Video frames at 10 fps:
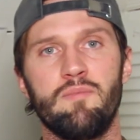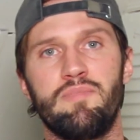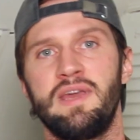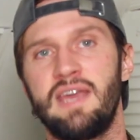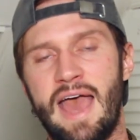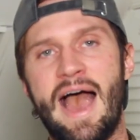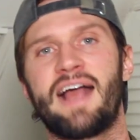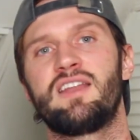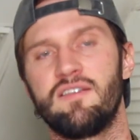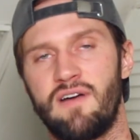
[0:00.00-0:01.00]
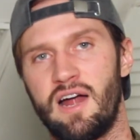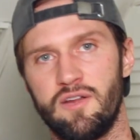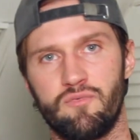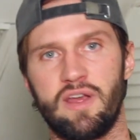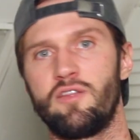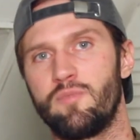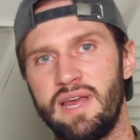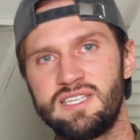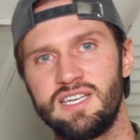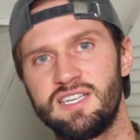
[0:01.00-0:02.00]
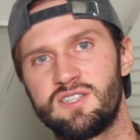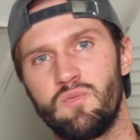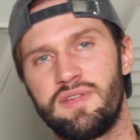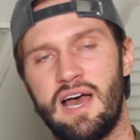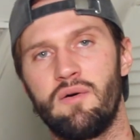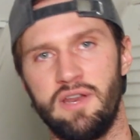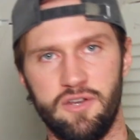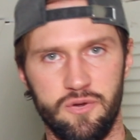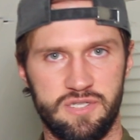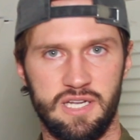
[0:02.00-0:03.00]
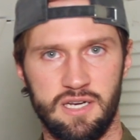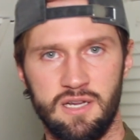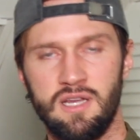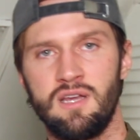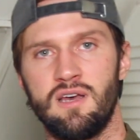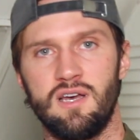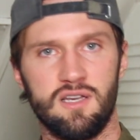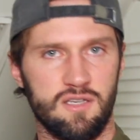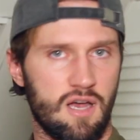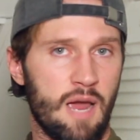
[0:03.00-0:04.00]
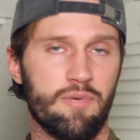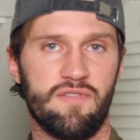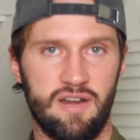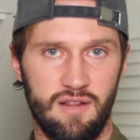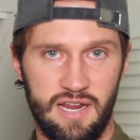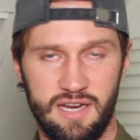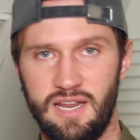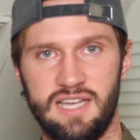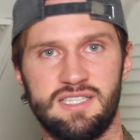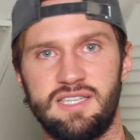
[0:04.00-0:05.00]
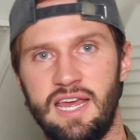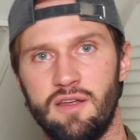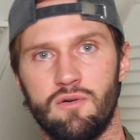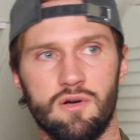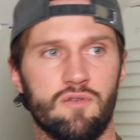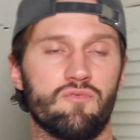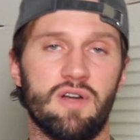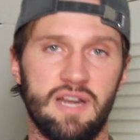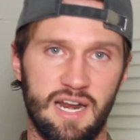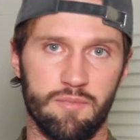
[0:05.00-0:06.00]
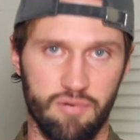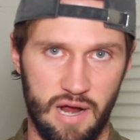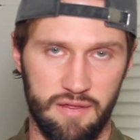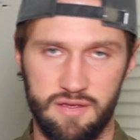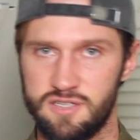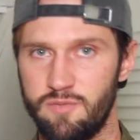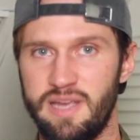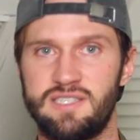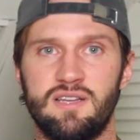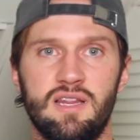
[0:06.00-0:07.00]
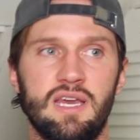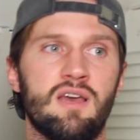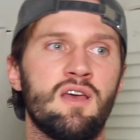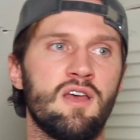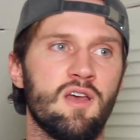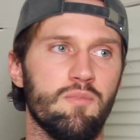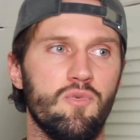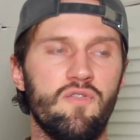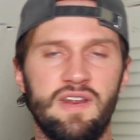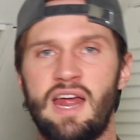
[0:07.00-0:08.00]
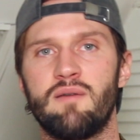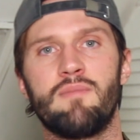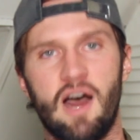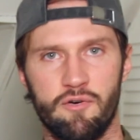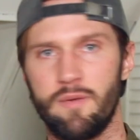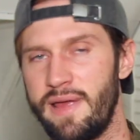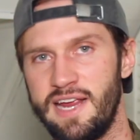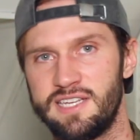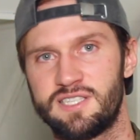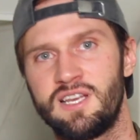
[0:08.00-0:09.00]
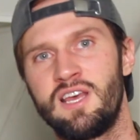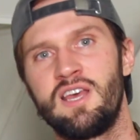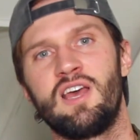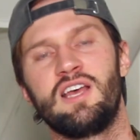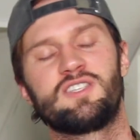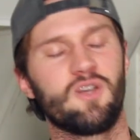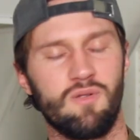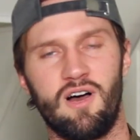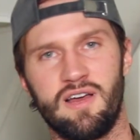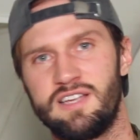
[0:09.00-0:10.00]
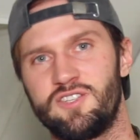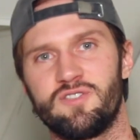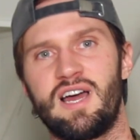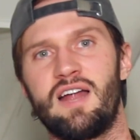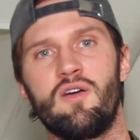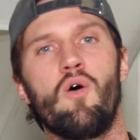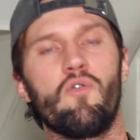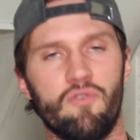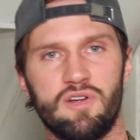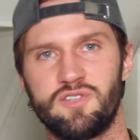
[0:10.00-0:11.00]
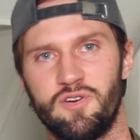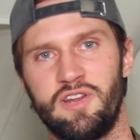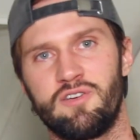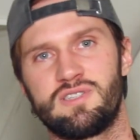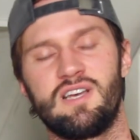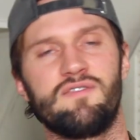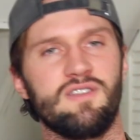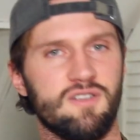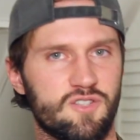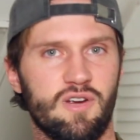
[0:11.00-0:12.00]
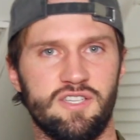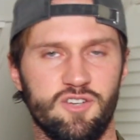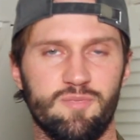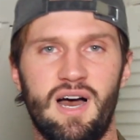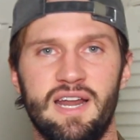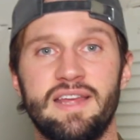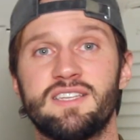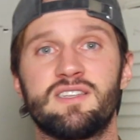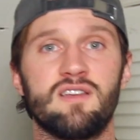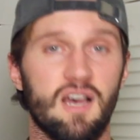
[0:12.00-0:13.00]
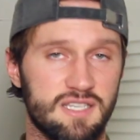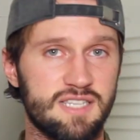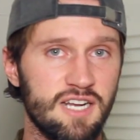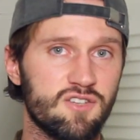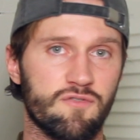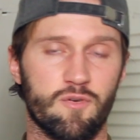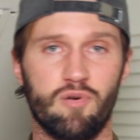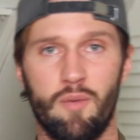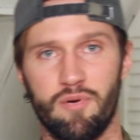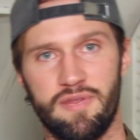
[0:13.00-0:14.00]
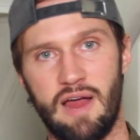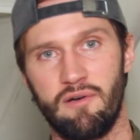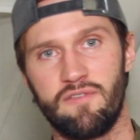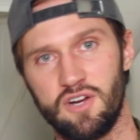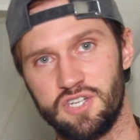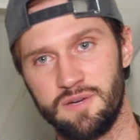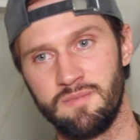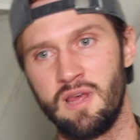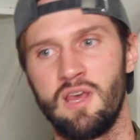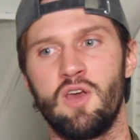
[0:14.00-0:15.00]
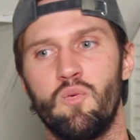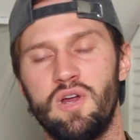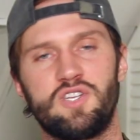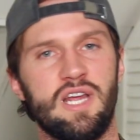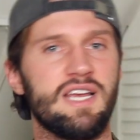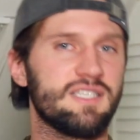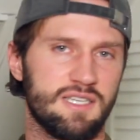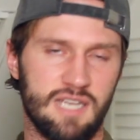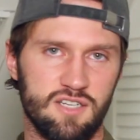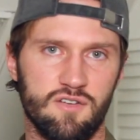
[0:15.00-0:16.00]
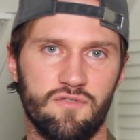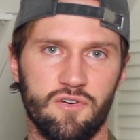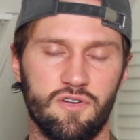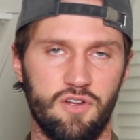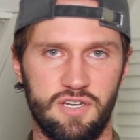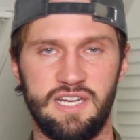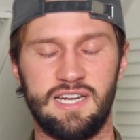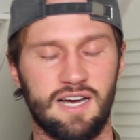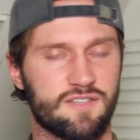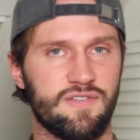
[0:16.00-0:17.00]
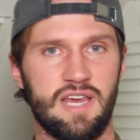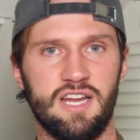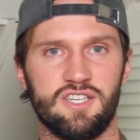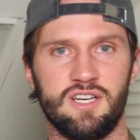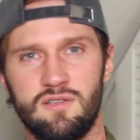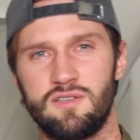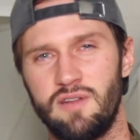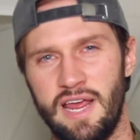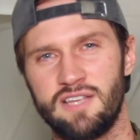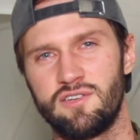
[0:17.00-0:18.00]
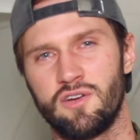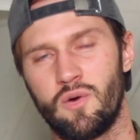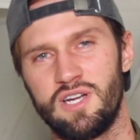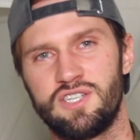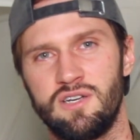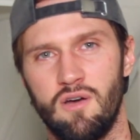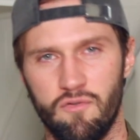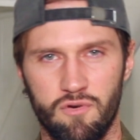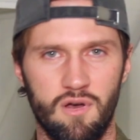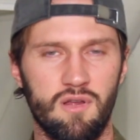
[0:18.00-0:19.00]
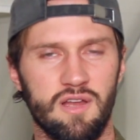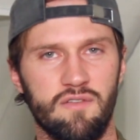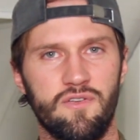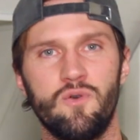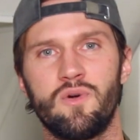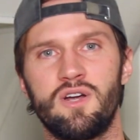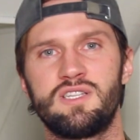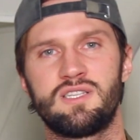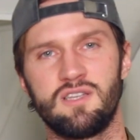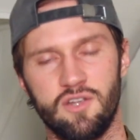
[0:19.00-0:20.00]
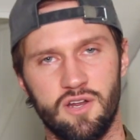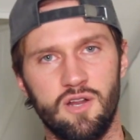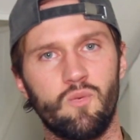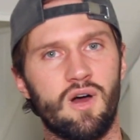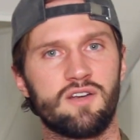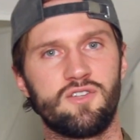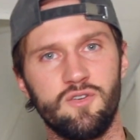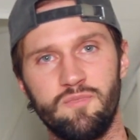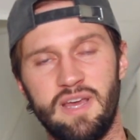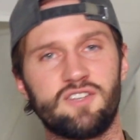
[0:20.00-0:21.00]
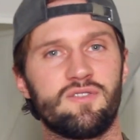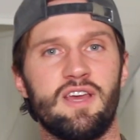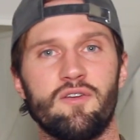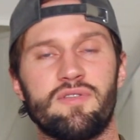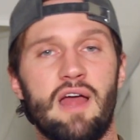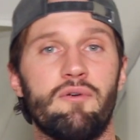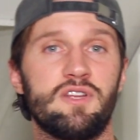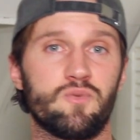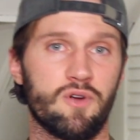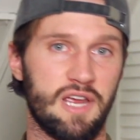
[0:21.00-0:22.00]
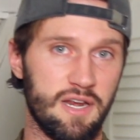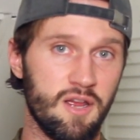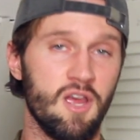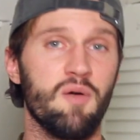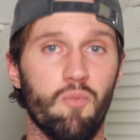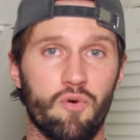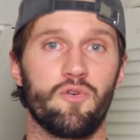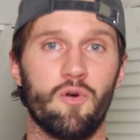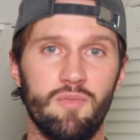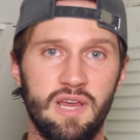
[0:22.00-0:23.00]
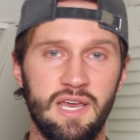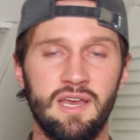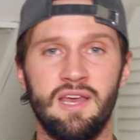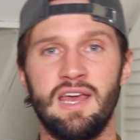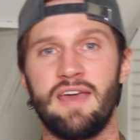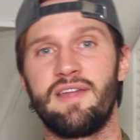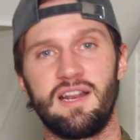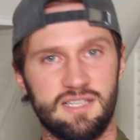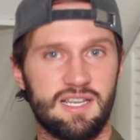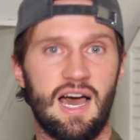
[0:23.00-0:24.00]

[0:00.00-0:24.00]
be active on a regular basis without inducing a hyperventilated like state or running out of breath. So basically, moving at a moderate pace, so long as you're not overexerting yourself and stressing your body, is essential for proper thyroid function, which is essential for good detoxification. So to answer your question overall, in a few words, you're going to want to make sure that your thyroid is working more normally and that it's